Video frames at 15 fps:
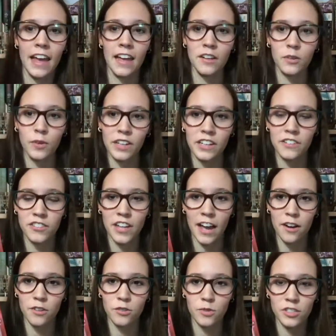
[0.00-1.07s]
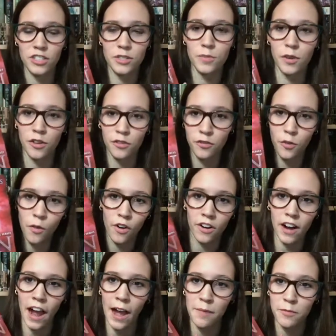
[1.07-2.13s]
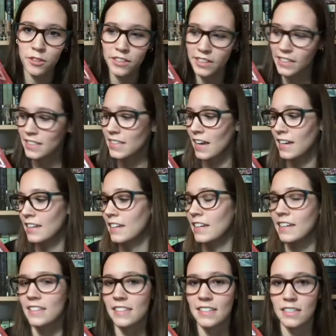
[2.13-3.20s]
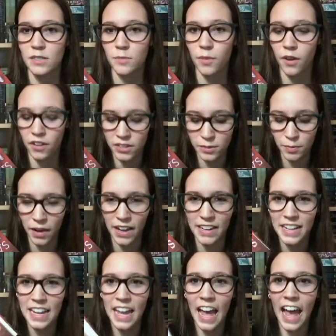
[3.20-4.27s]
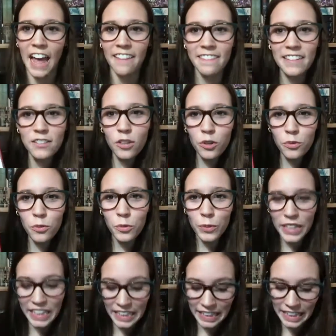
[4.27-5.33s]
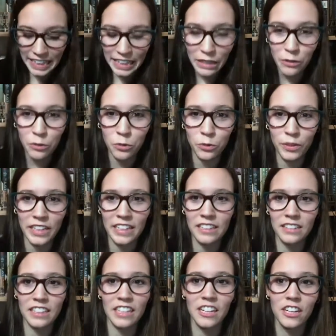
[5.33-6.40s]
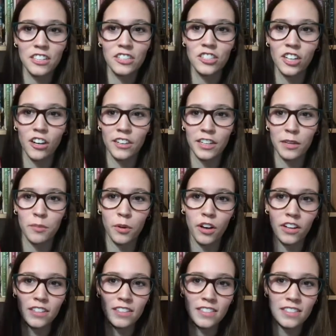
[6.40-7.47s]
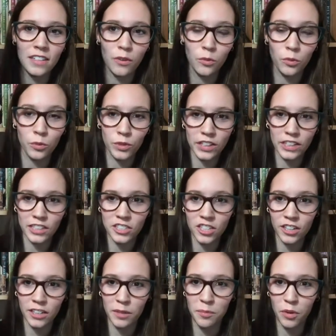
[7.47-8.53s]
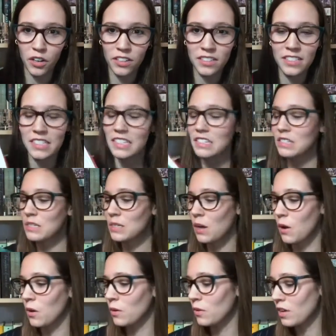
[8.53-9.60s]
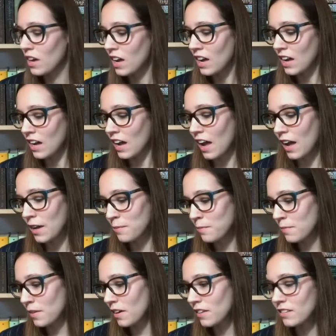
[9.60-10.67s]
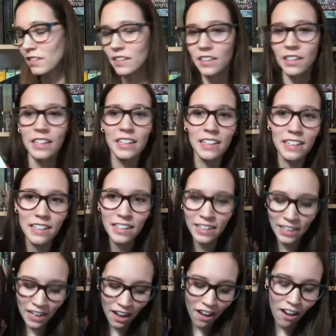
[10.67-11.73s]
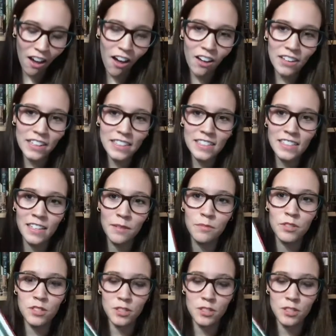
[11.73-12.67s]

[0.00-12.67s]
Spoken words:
and Queen of Shadows, which is book 4. I'm really excited to get to these books, but these are really, really chunky books. Really chunky books. So, I'll get to them